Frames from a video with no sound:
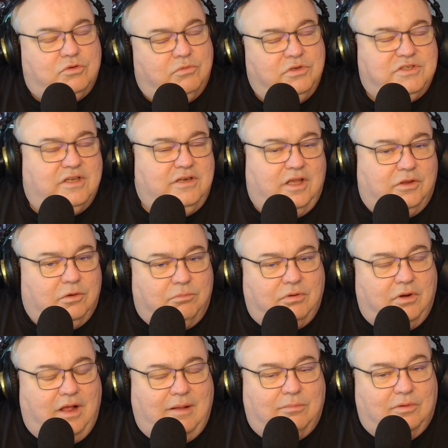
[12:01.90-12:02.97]
was another
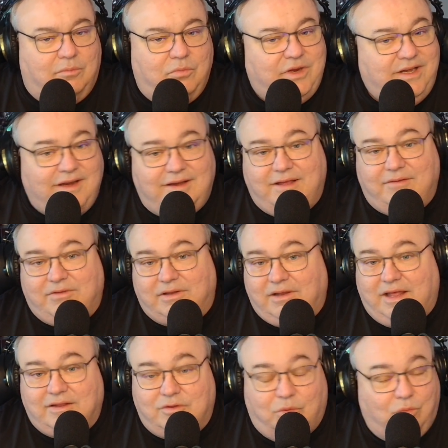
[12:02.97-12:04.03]
problem. We didn't have a
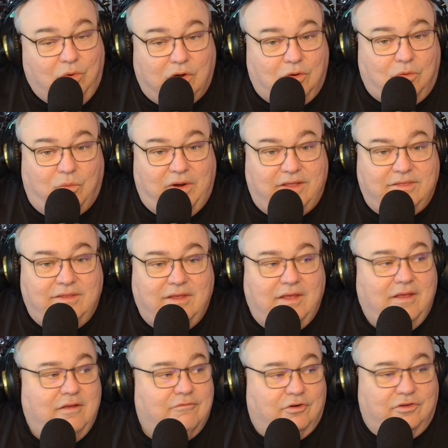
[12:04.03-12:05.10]
lot to work with
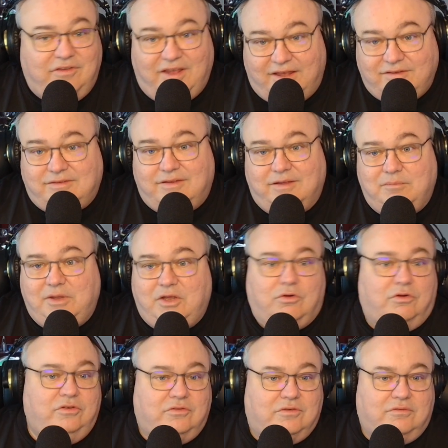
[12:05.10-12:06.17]
for testing
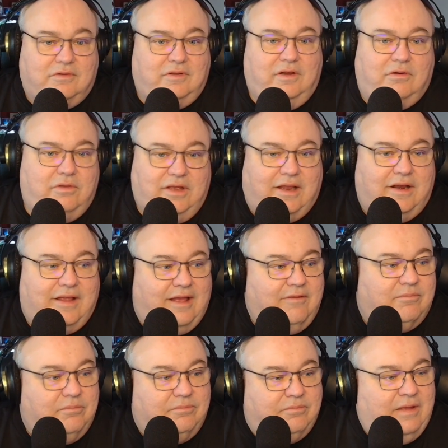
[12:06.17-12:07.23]
because, you got to
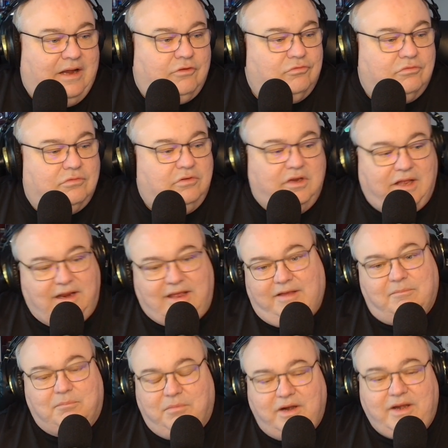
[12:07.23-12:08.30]
have
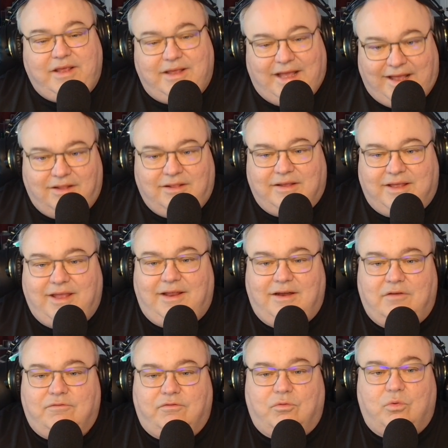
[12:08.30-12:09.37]
money allocated
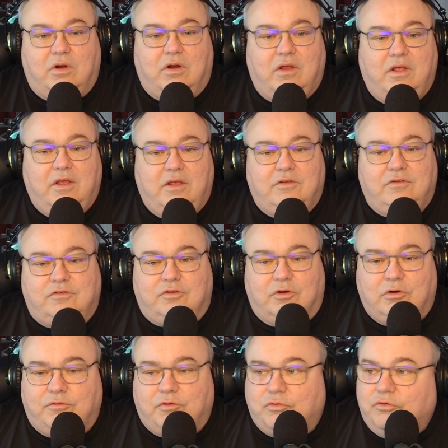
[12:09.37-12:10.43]
for
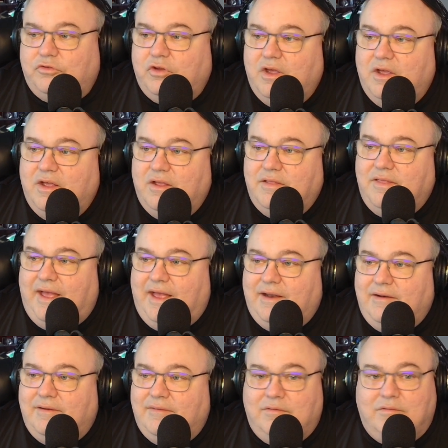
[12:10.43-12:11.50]
servers that
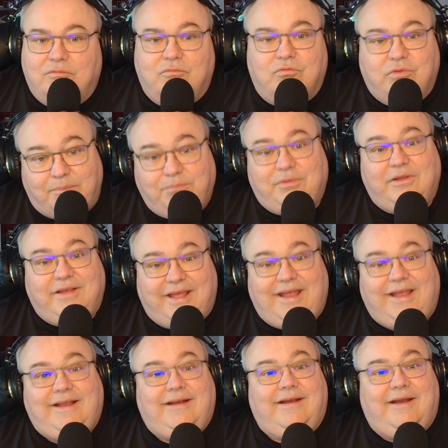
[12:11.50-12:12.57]

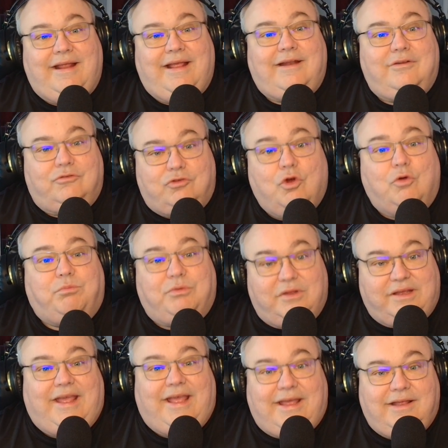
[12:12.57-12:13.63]
replicate and
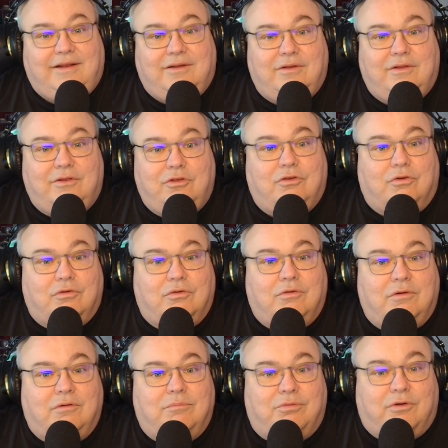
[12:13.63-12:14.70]
duplicate your
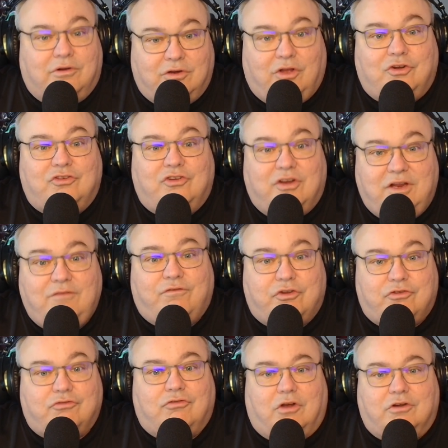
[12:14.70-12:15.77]
production
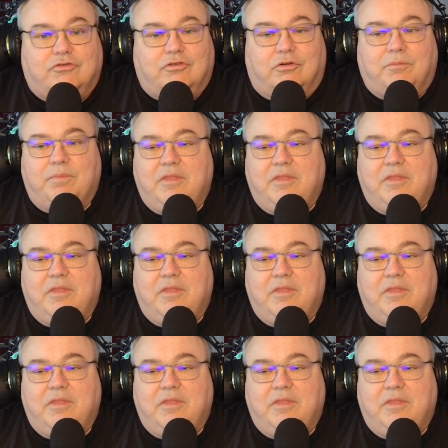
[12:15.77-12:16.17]
infrastructure.